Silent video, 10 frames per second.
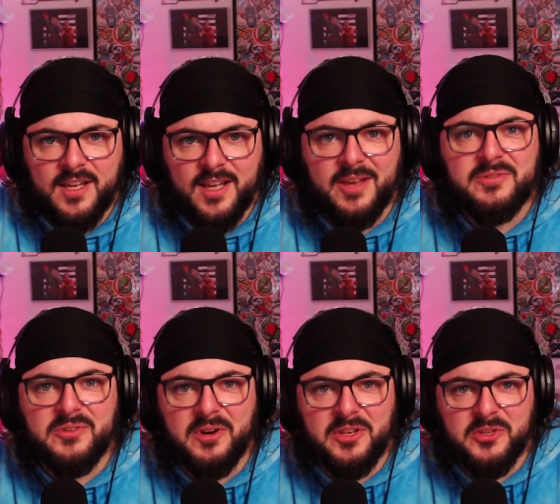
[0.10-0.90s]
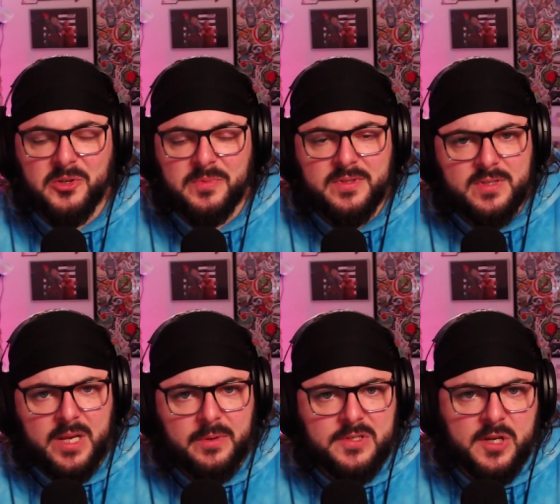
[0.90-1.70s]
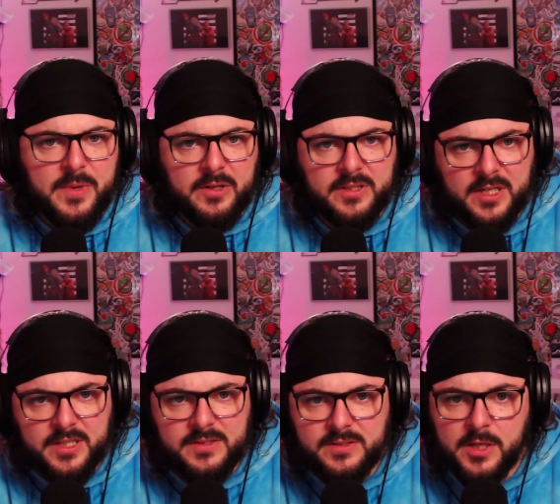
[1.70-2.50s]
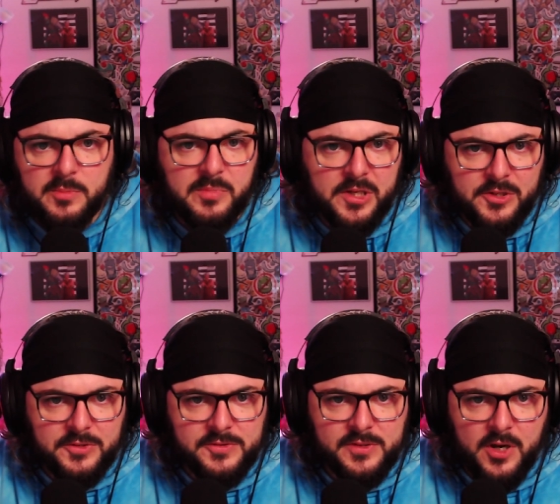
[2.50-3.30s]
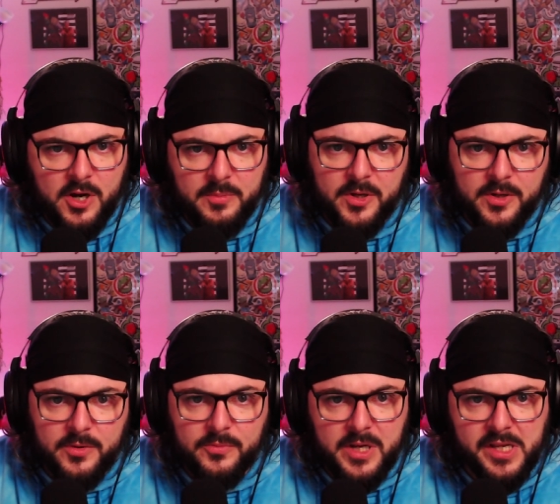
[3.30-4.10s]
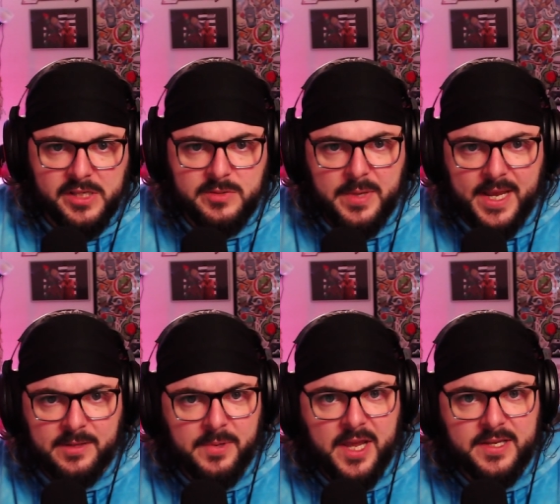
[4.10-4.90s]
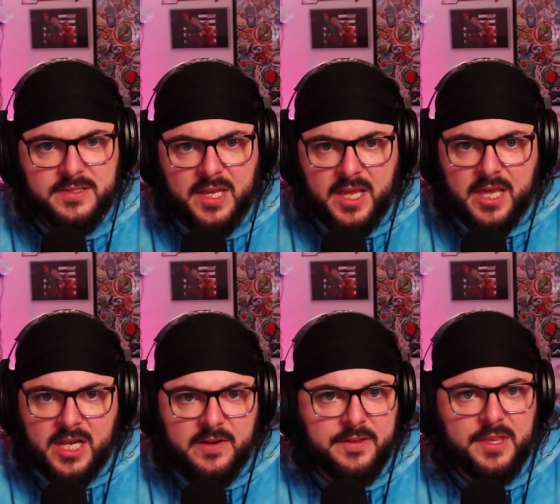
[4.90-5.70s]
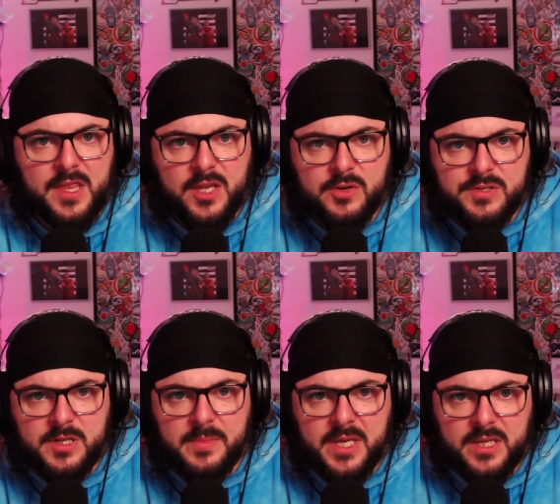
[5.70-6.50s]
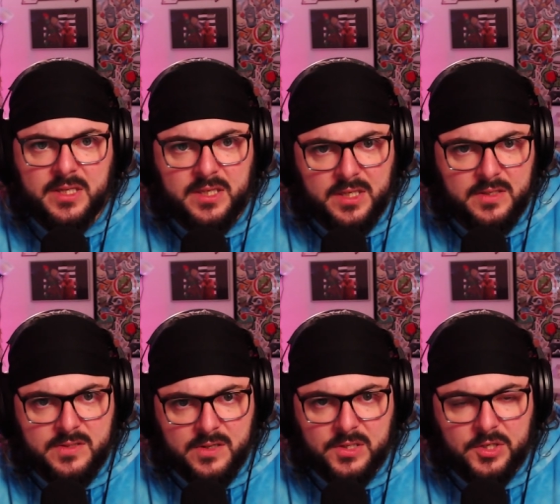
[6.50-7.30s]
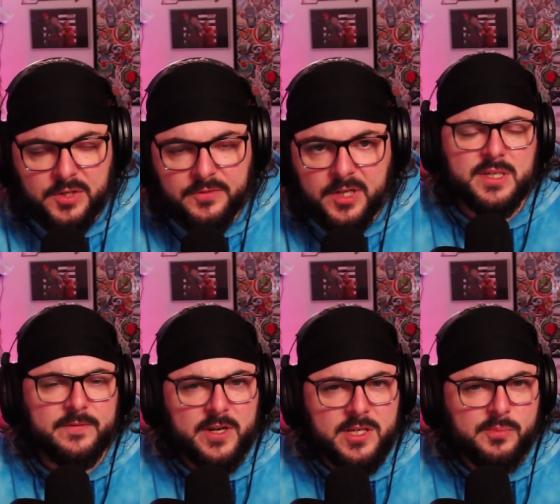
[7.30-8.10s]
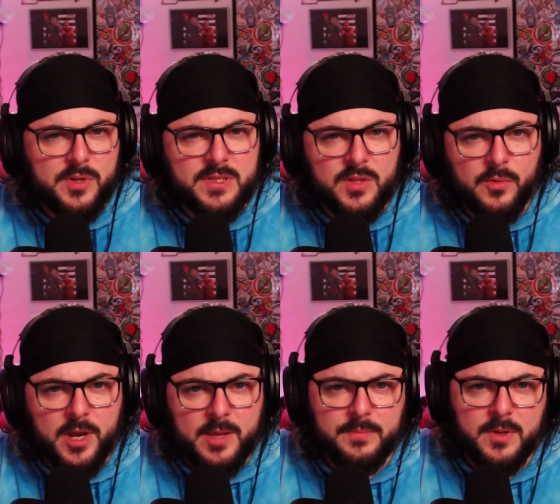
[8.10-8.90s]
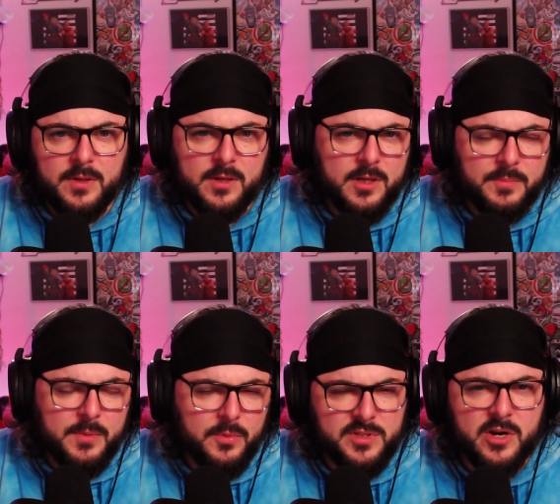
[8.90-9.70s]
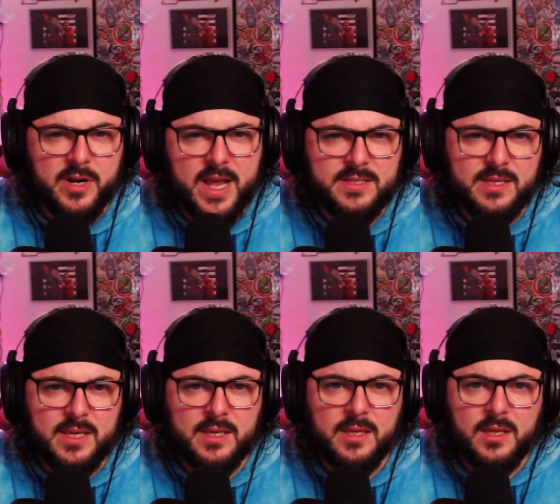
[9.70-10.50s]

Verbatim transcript: Hey, what's going on YouTube? Today we're gonna talk about guns, gun builds, armor, rigs, backpacks, and everything that goes into making a kit in Tarkov. At various points in the wipe, uh, people will start asking,